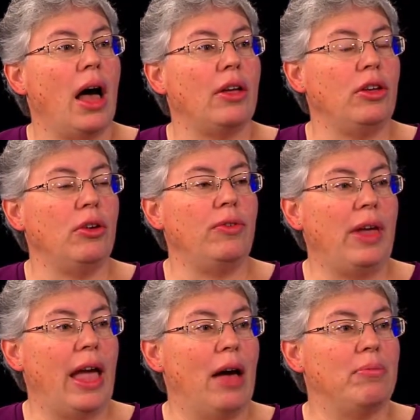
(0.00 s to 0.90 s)
U
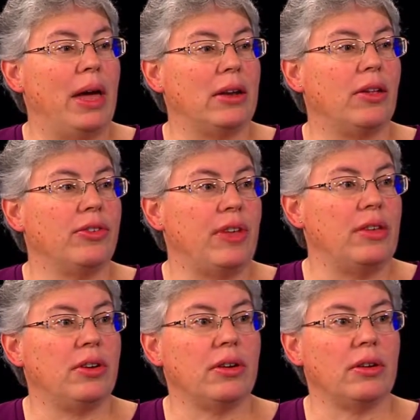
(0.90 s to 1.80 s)
V M Medical
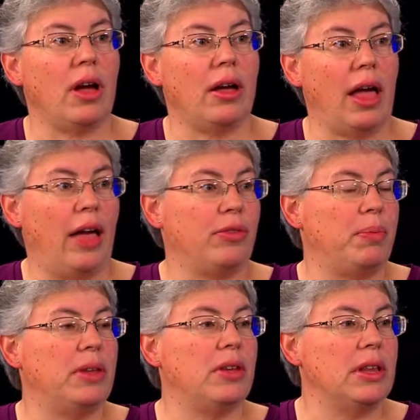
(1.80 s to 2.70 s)
Center uh, has
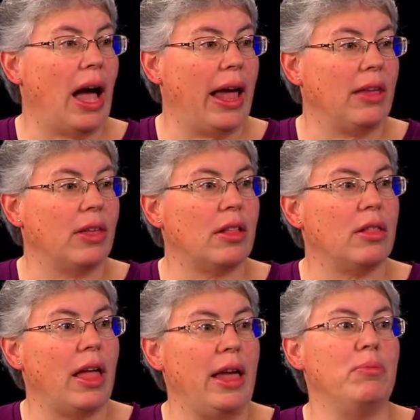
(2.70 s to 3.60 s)
been denying the
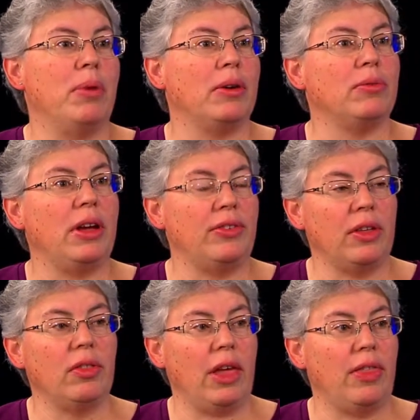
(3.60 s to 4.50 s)
claim, but
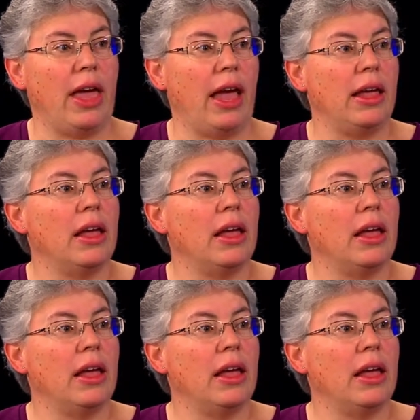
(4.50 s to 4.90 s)
recently they